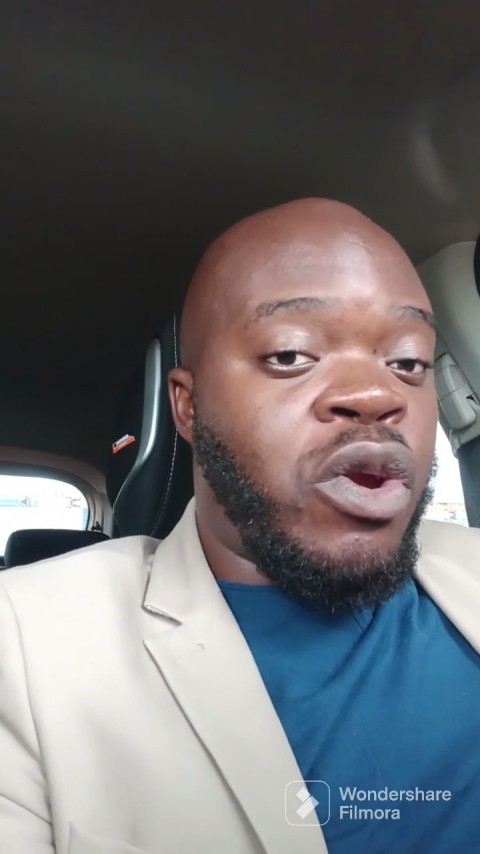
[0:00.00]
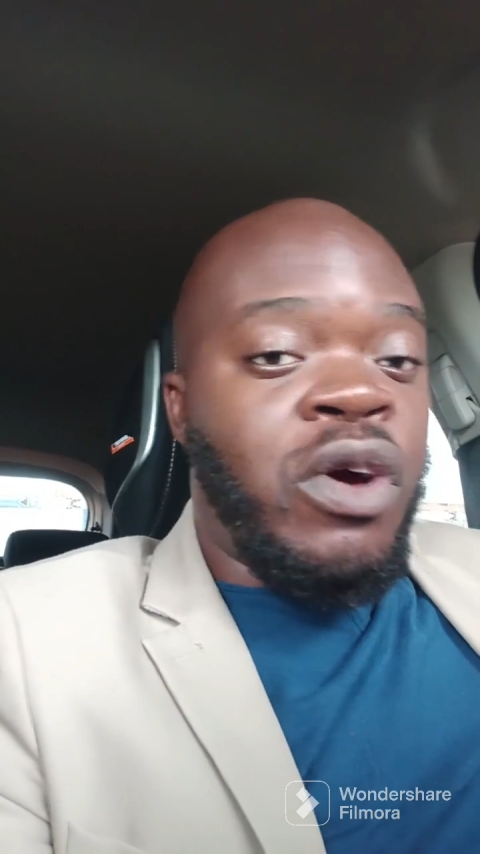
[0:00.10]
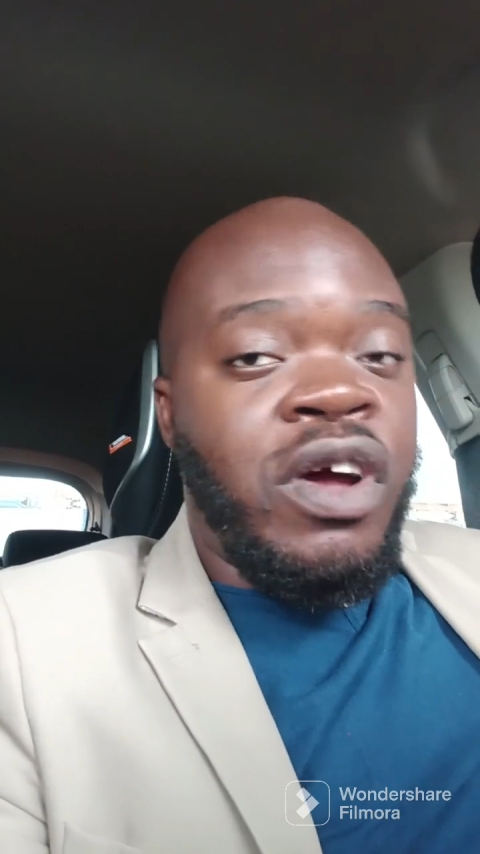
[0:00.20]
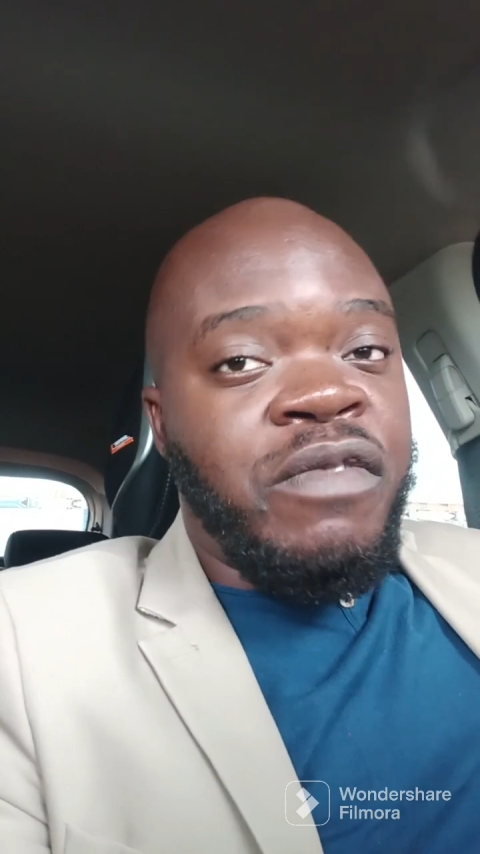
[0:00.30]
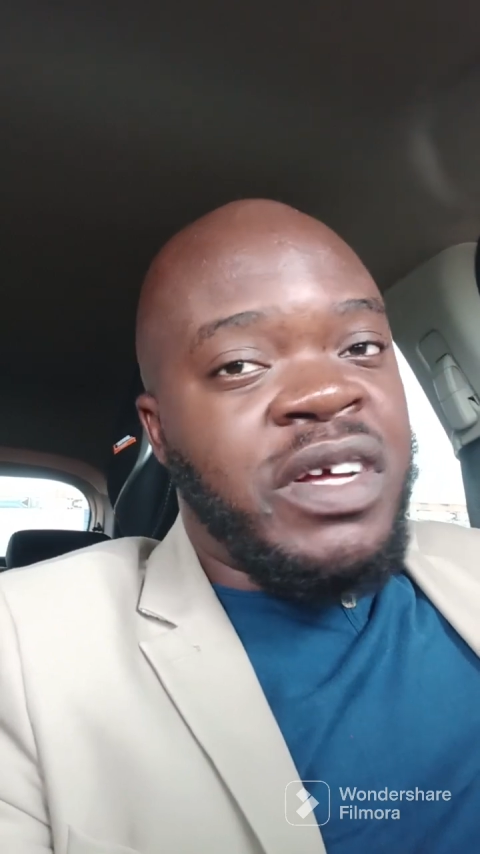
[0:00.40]
but
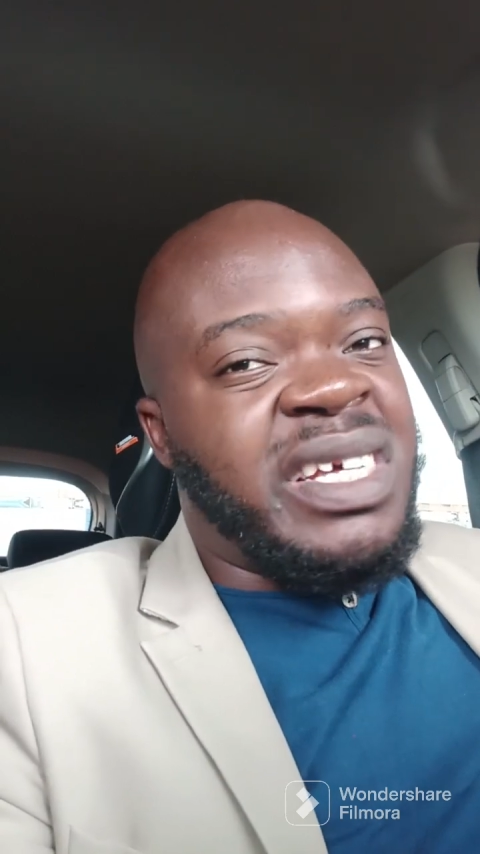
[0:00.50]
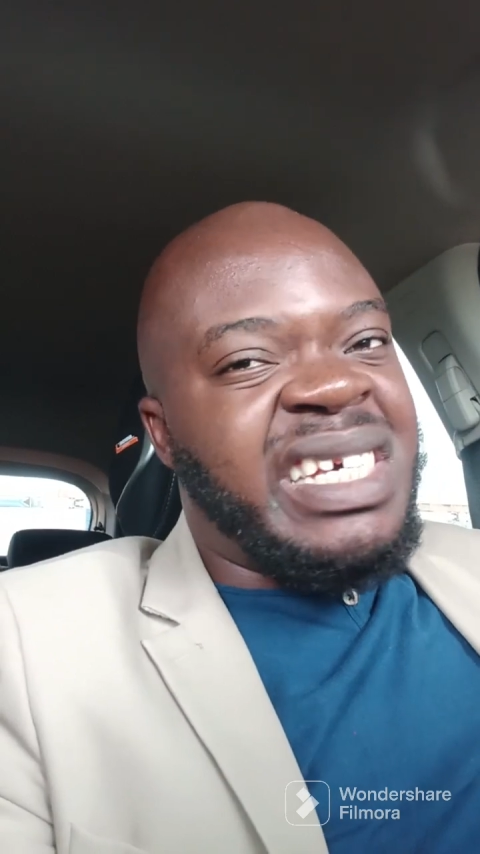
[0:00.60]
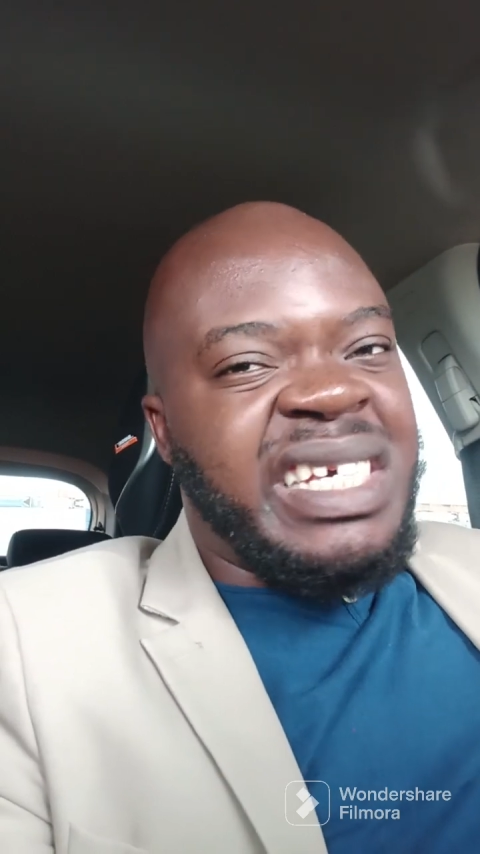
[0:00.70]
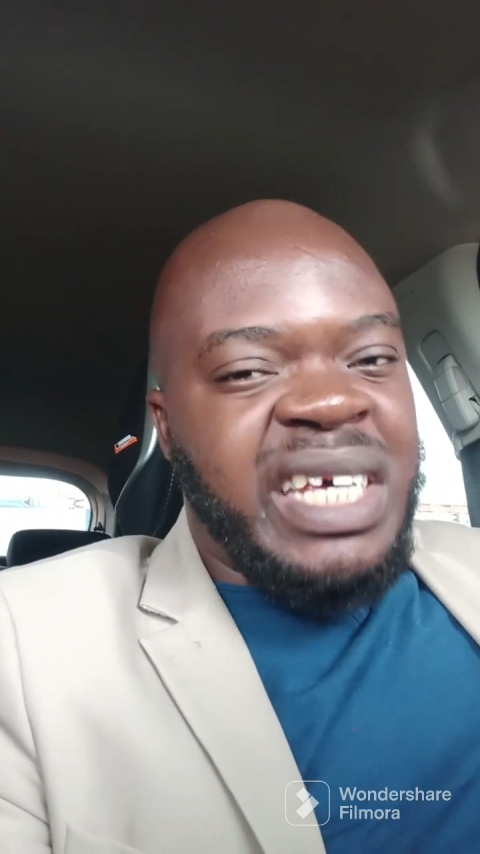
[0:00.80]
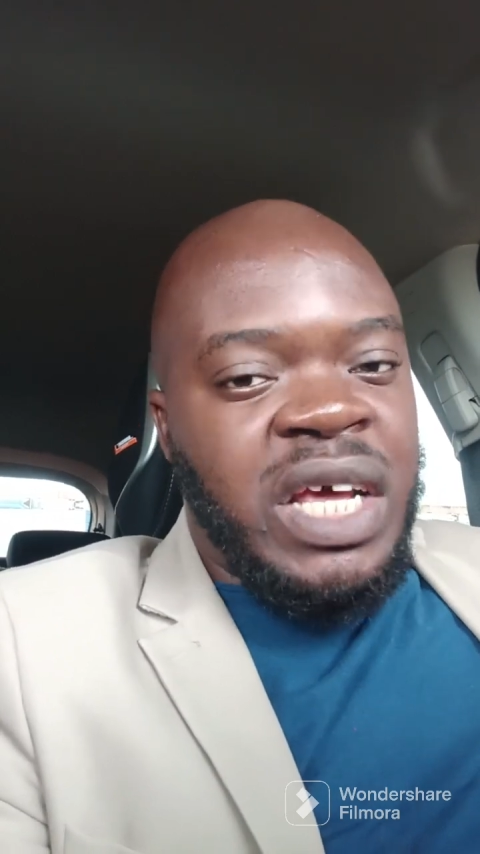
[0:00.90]
however,
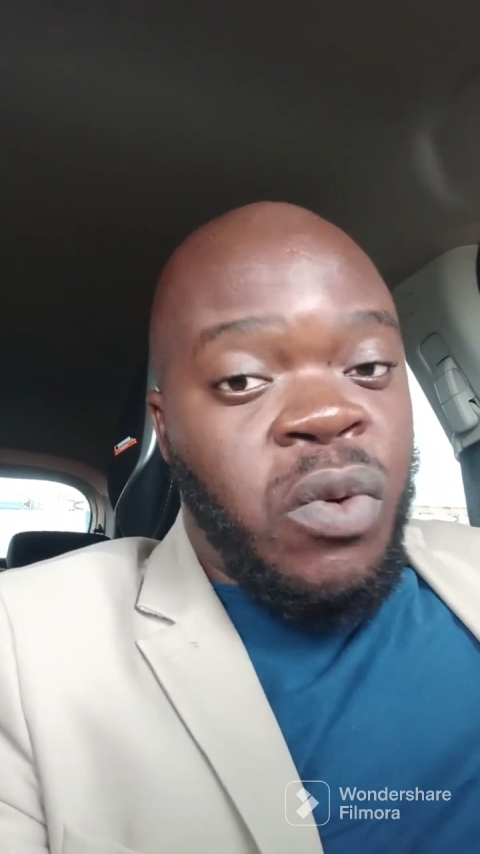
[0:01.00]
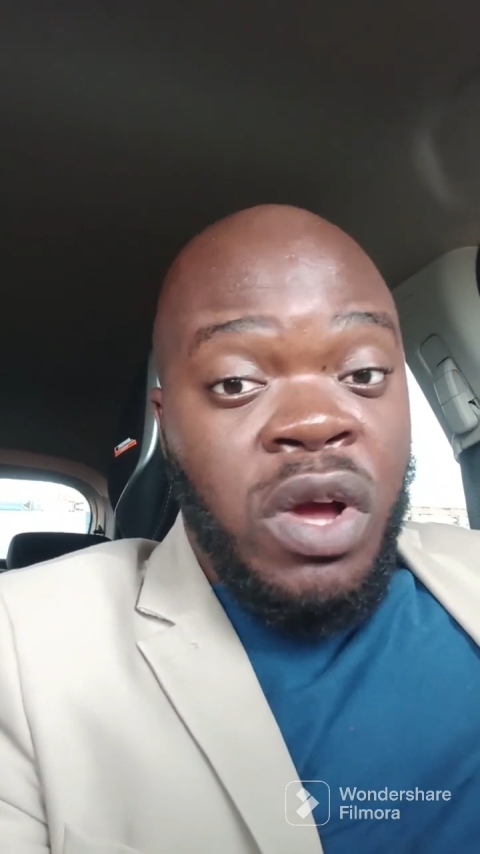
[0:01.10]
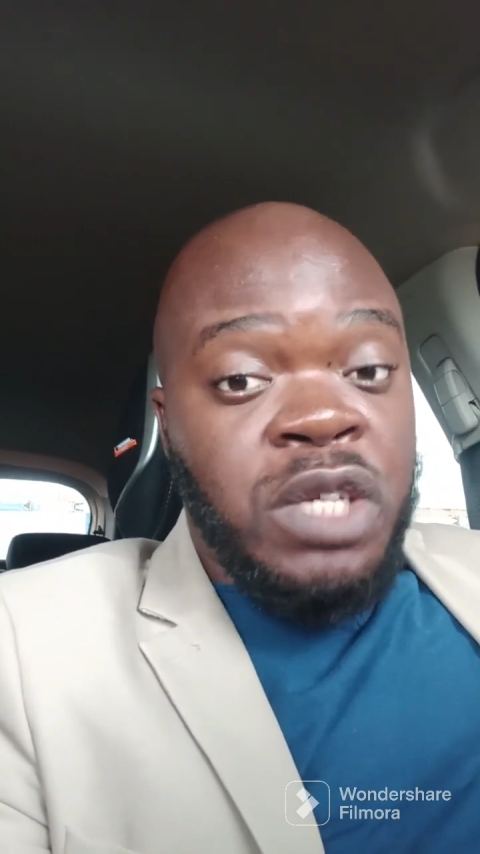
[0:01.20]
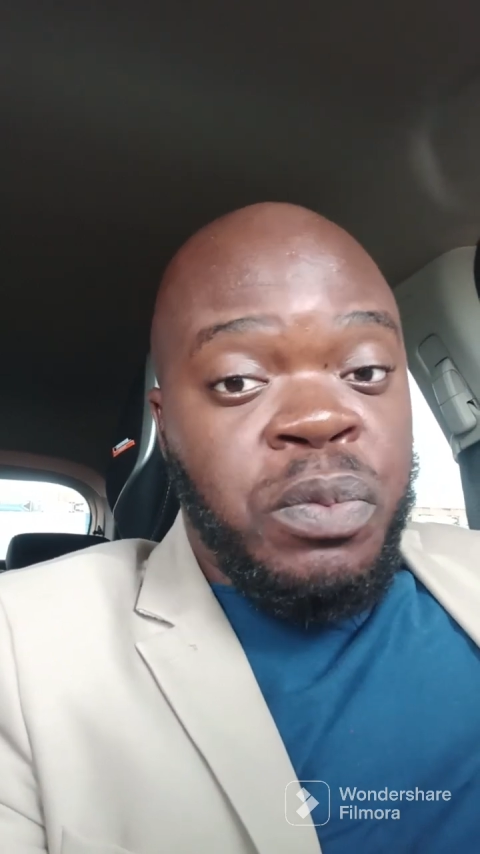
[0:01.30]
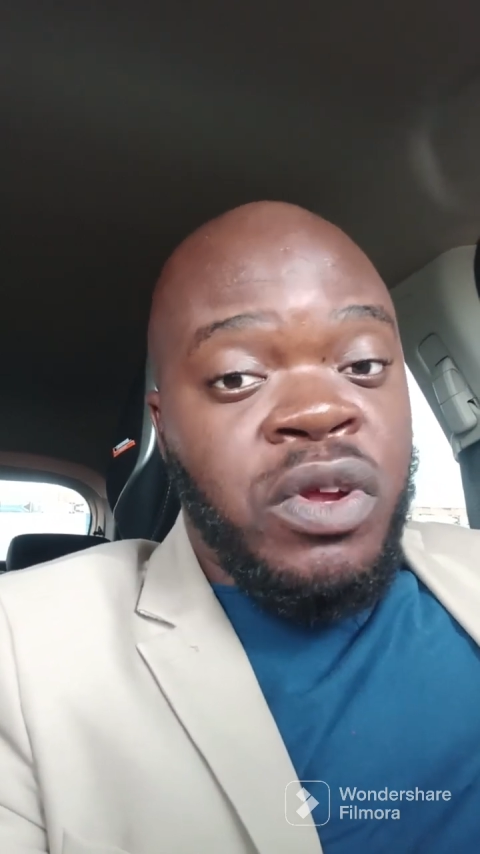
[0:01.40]

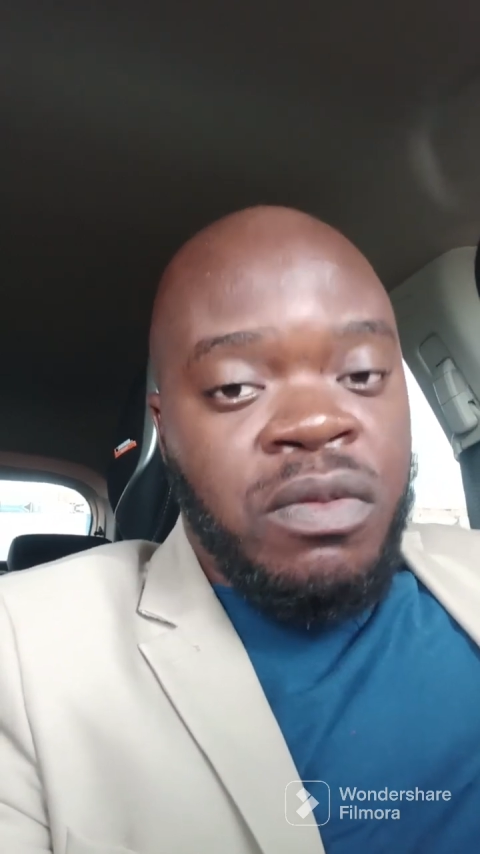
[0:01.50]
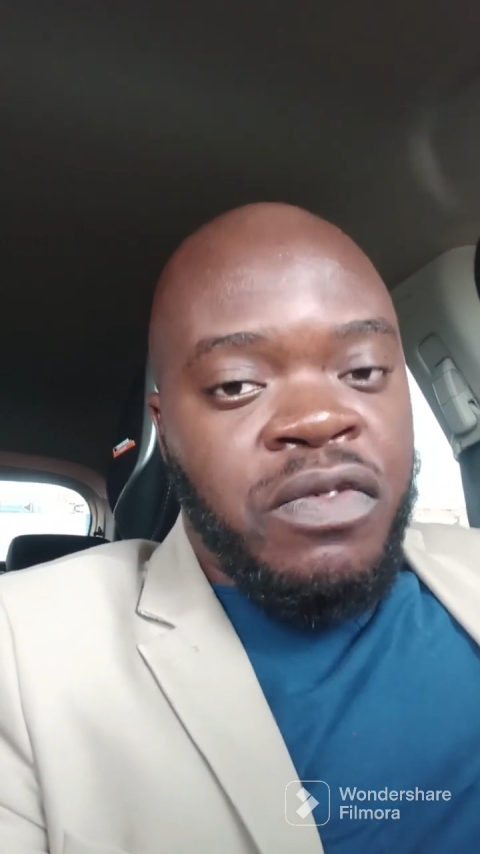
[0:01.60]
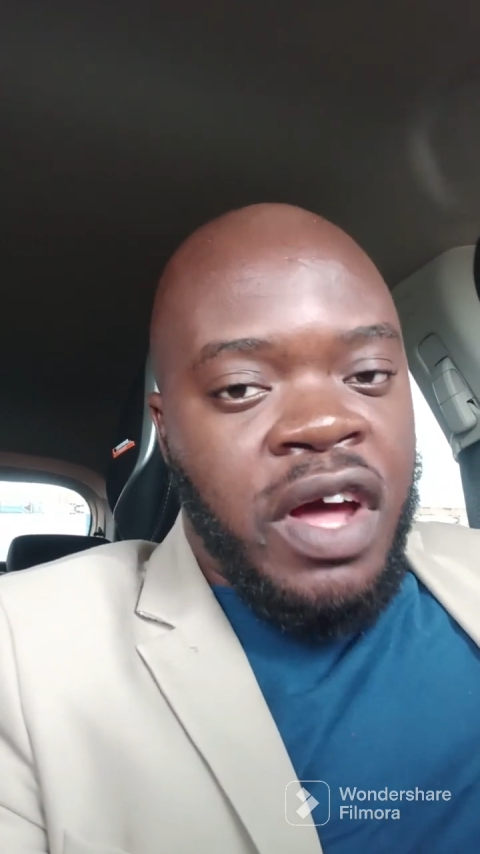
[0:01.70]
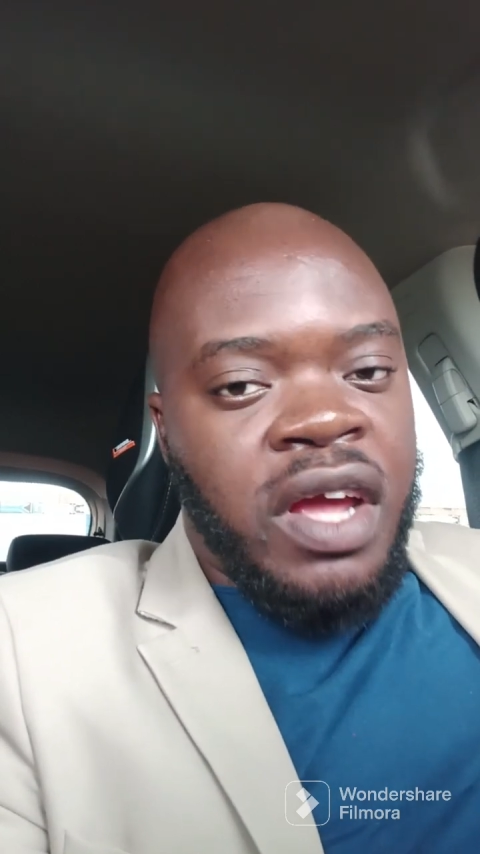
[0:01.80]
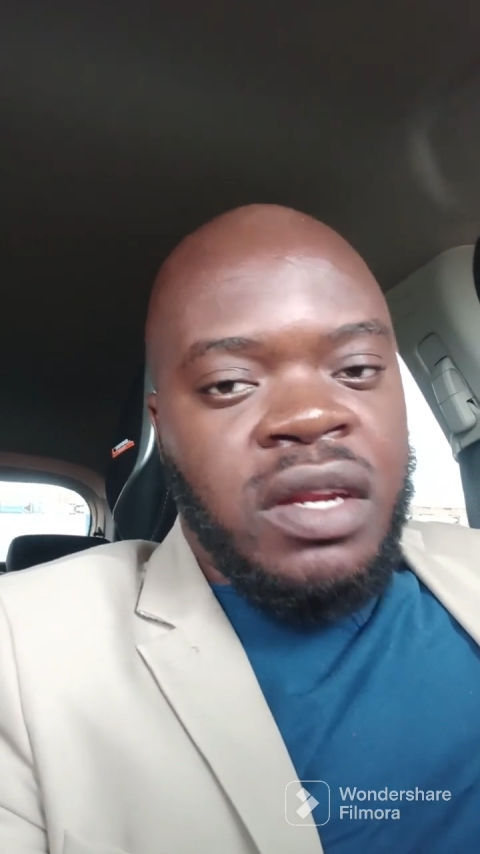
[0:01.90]
works pretty
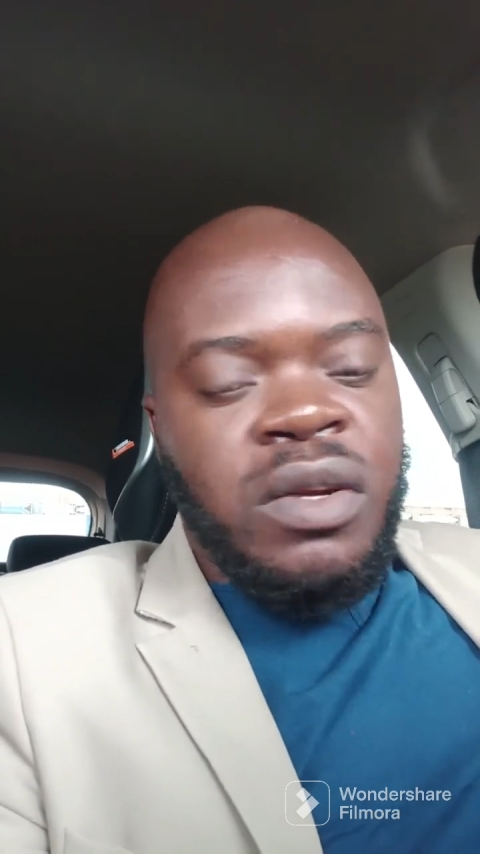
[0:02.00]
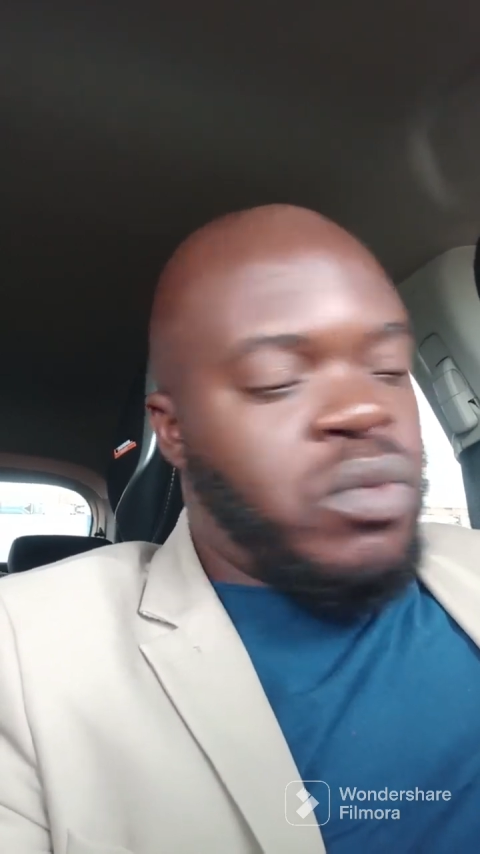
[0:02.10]
fine.